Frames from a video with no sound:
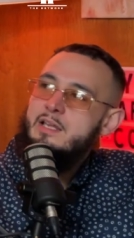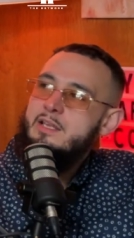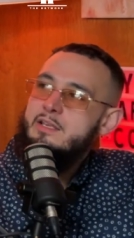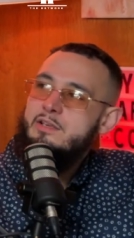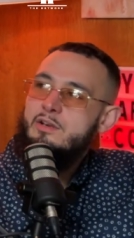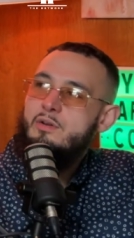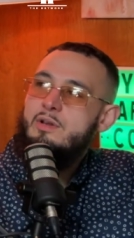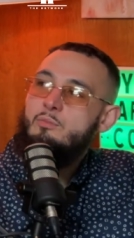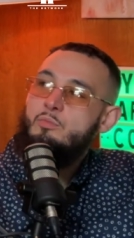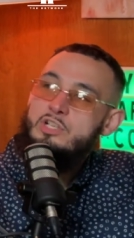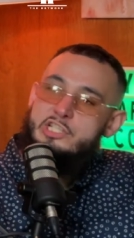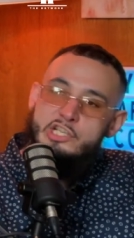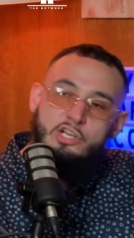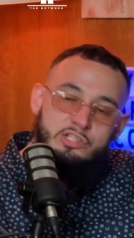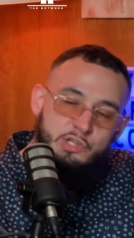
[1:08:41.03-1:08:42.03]
you know, and what
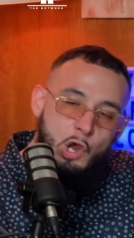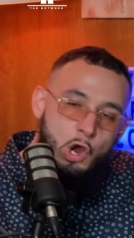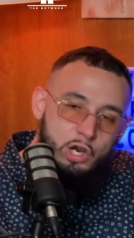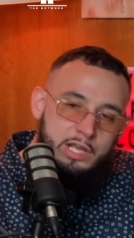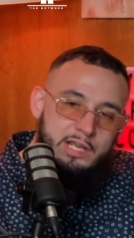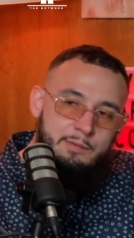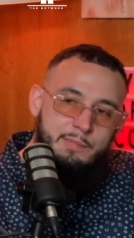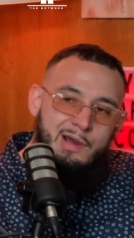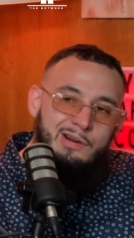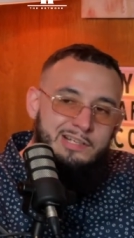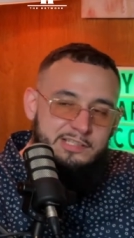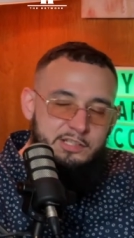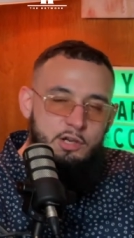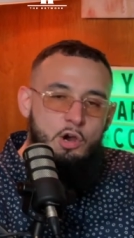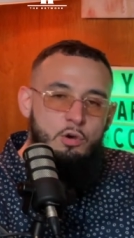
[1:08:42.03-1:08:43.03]
you're talking about is
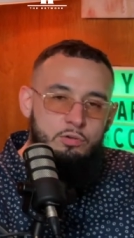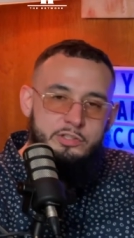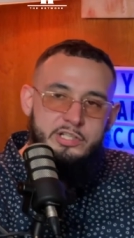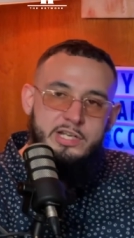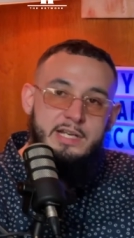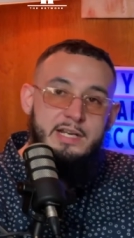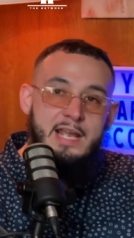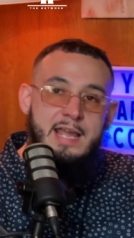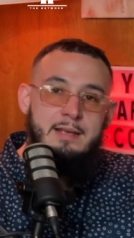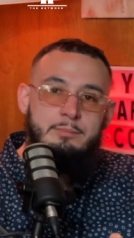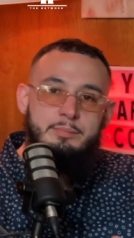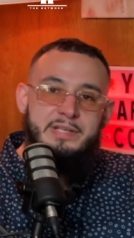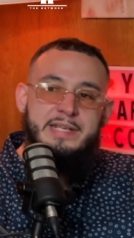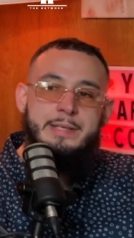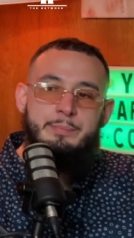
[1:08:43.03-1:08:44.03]
coaching and
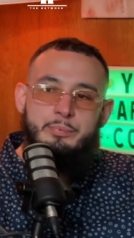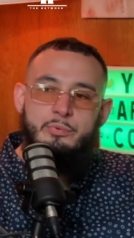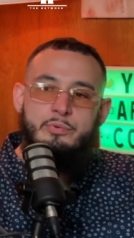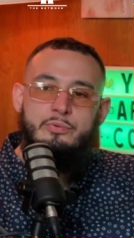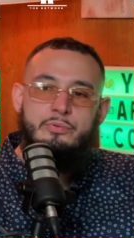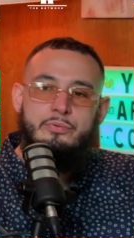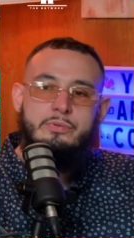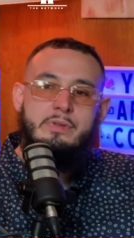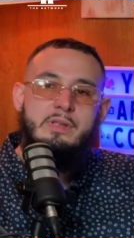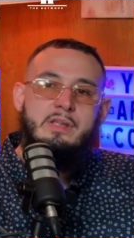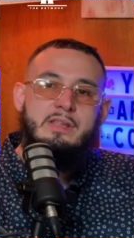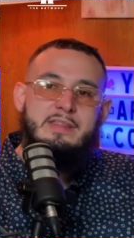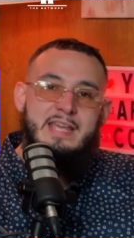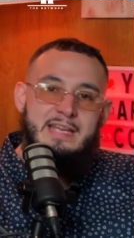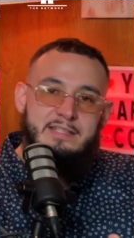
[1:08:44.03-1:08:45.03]
people
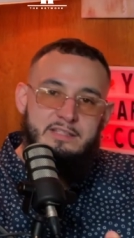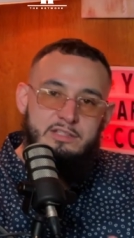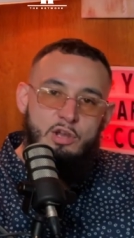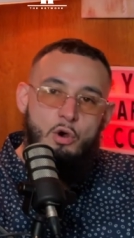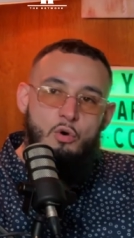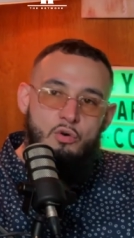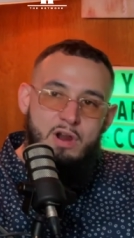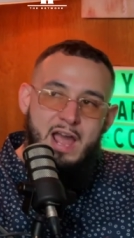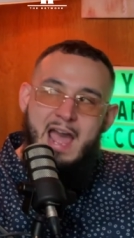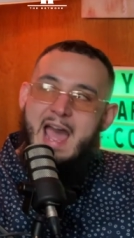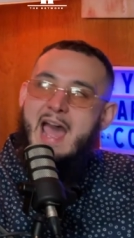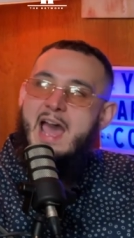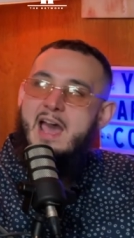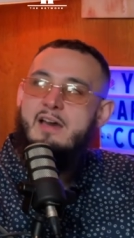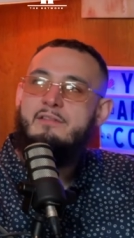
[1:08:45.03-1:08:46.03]
they don't
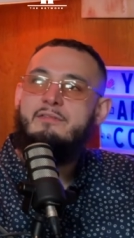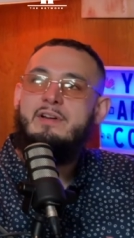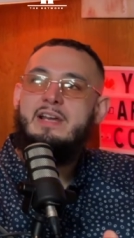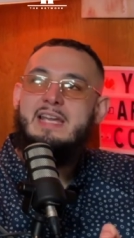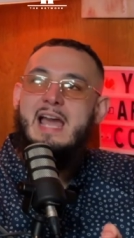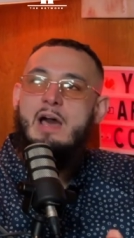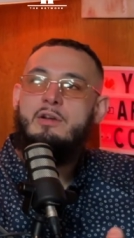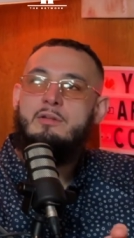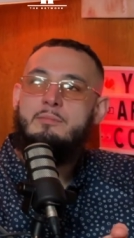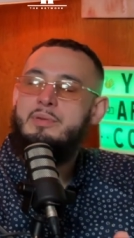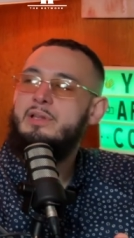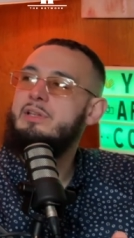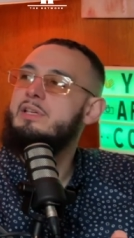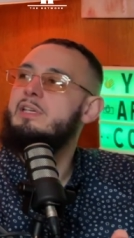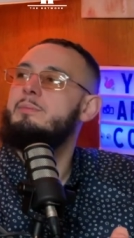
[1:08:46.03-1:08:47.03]
have
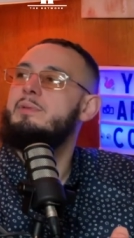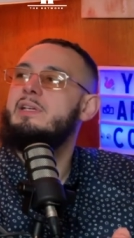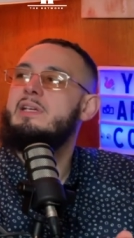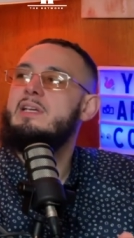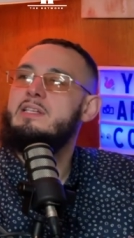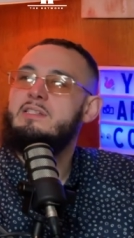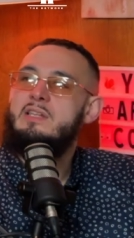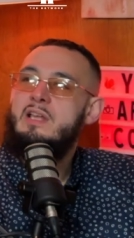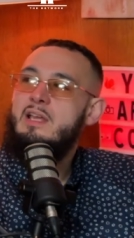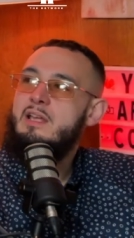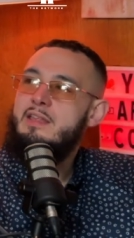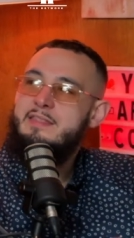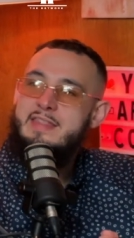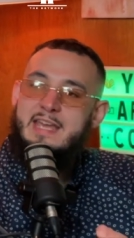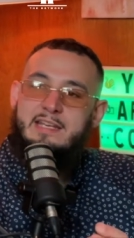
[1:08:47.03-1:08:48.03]
accountability because
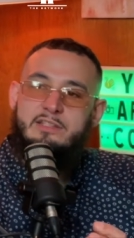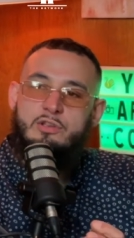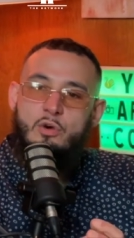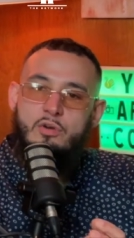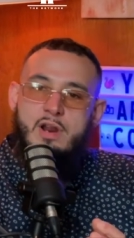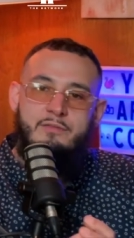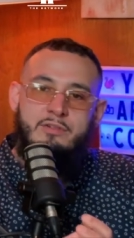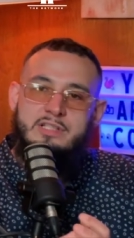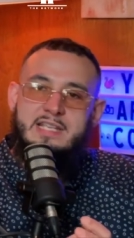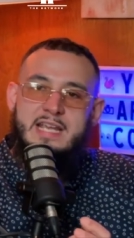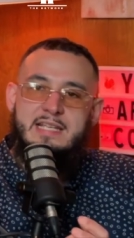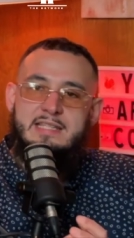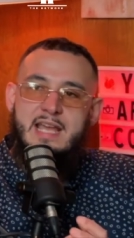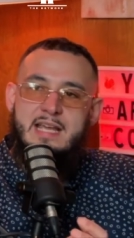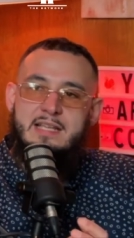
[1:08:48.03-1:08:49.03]
they don't ever
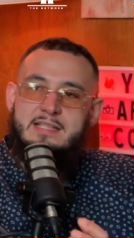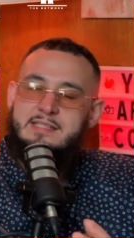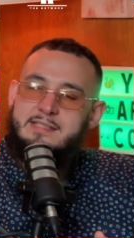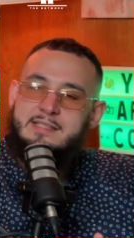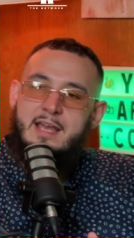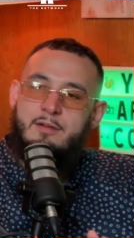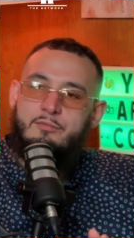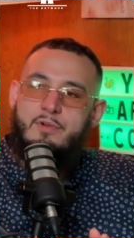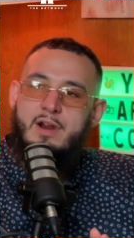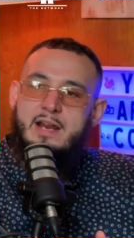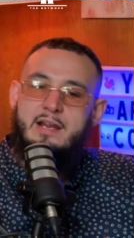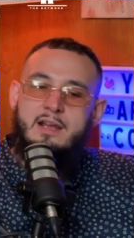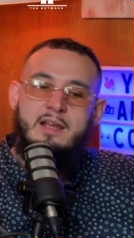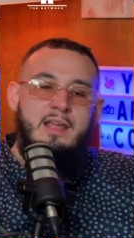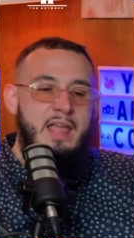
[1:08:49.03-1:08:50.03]
take that step, right?
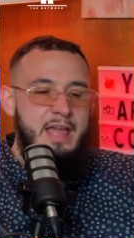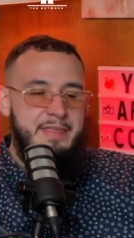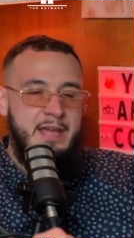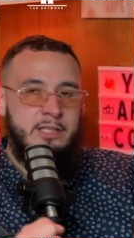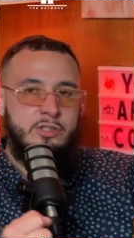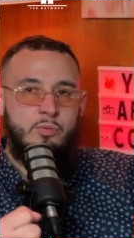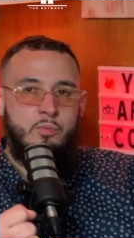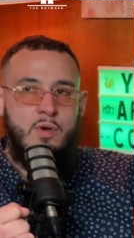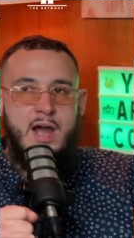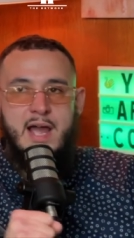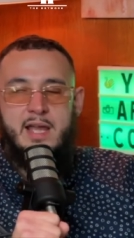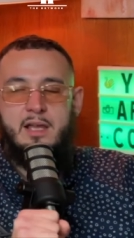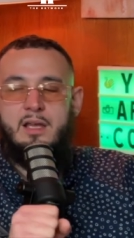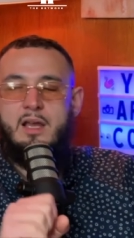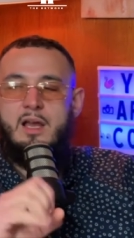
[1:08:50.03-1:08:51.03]
And that's why